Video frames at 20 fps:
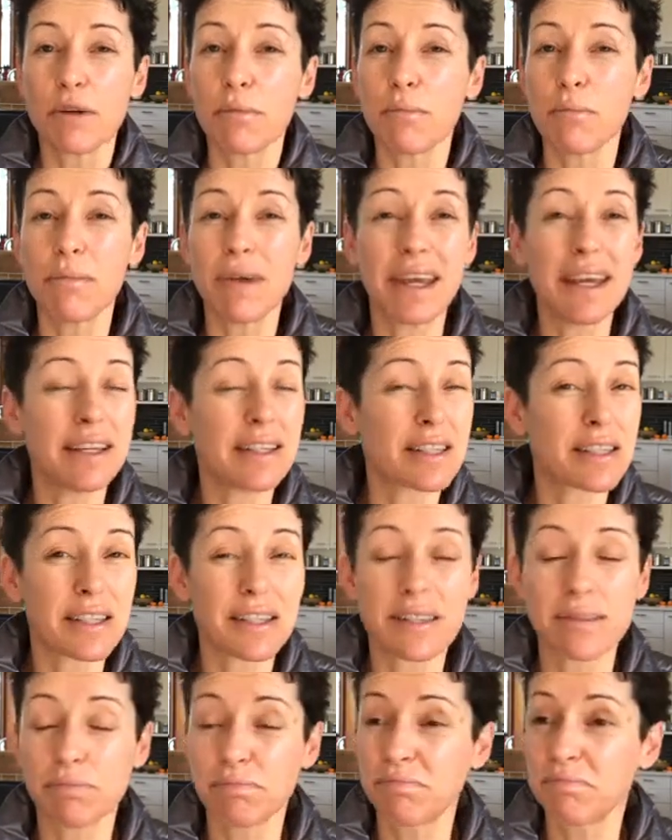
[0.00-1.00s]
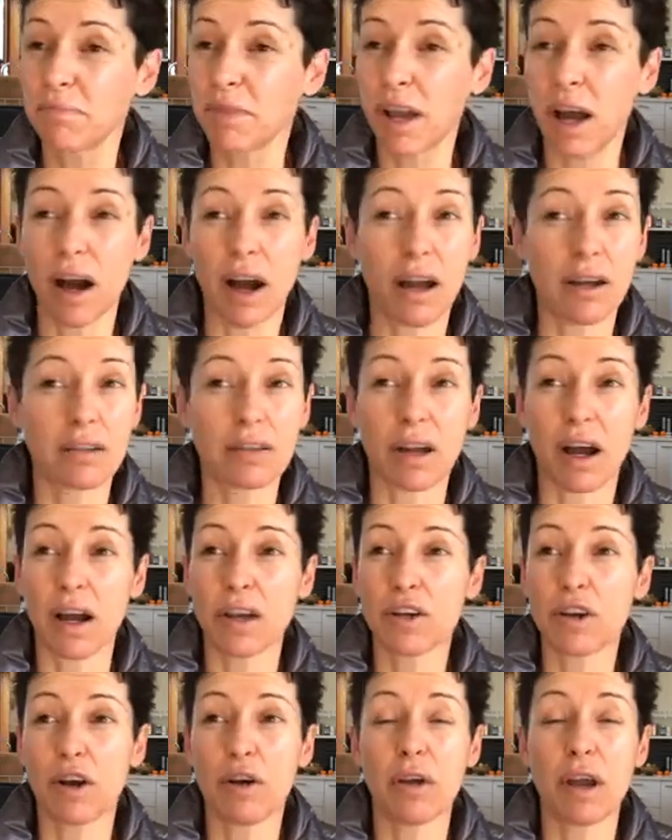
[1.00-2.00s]
meat
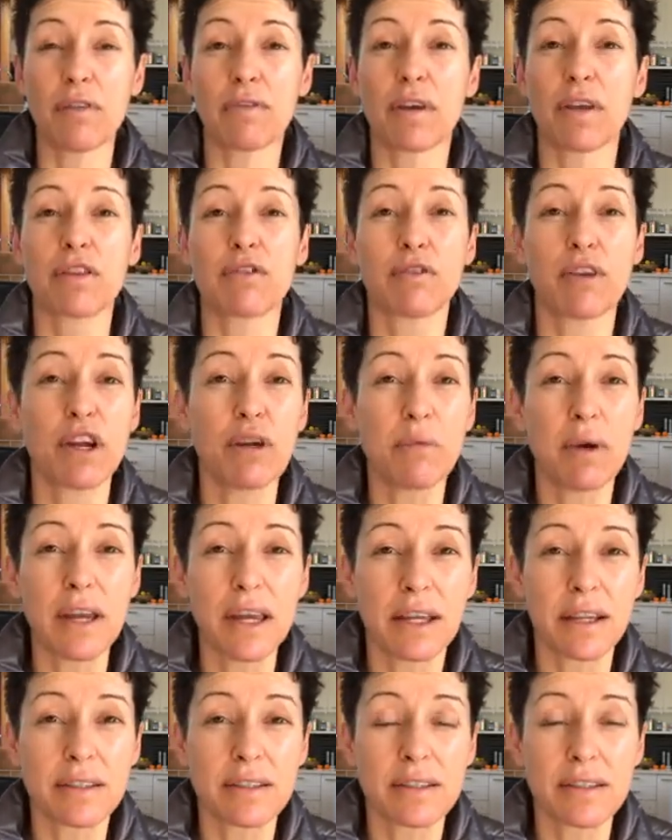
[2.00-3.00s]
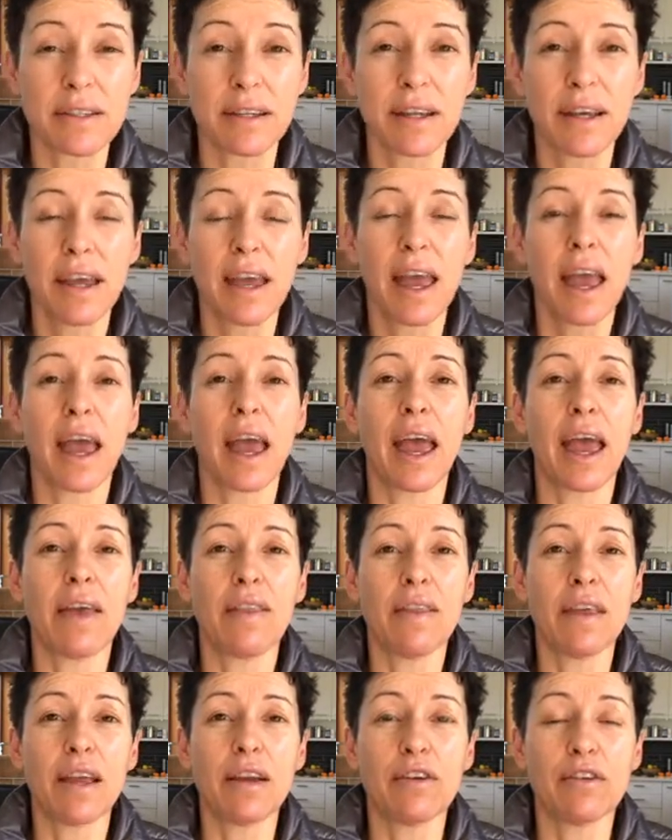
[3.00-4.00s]
I'd go every 3 weeks,
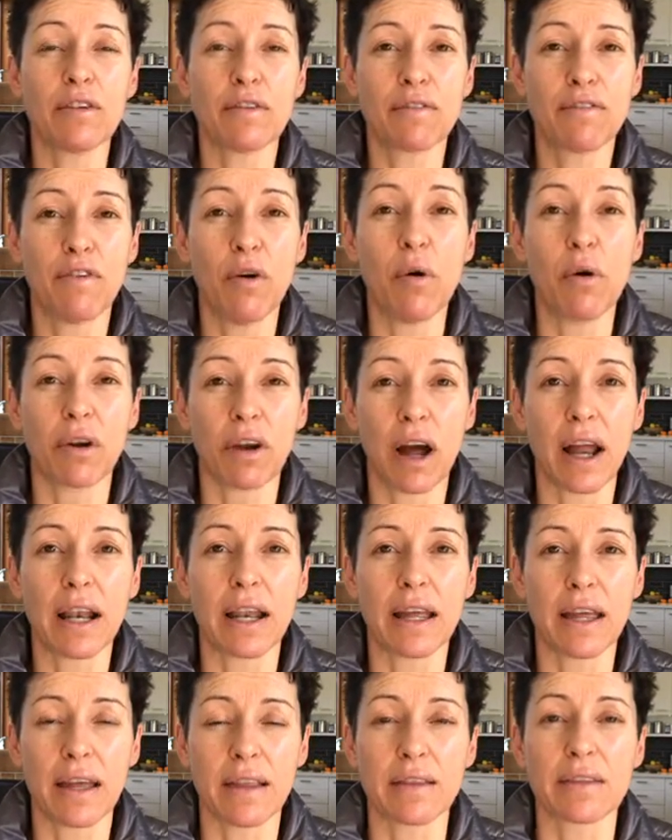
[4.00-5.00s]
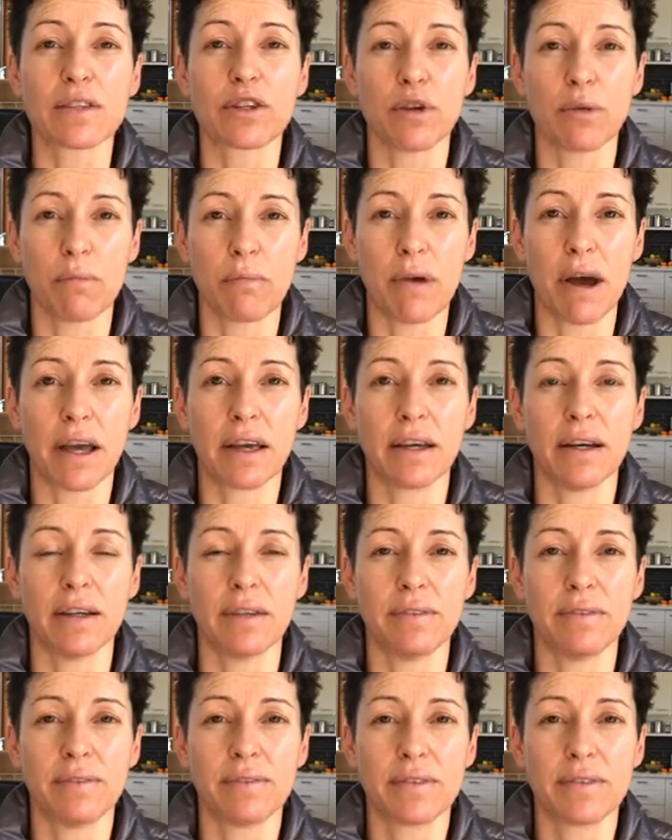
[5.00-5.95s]
and then fortnightly at the supermarket.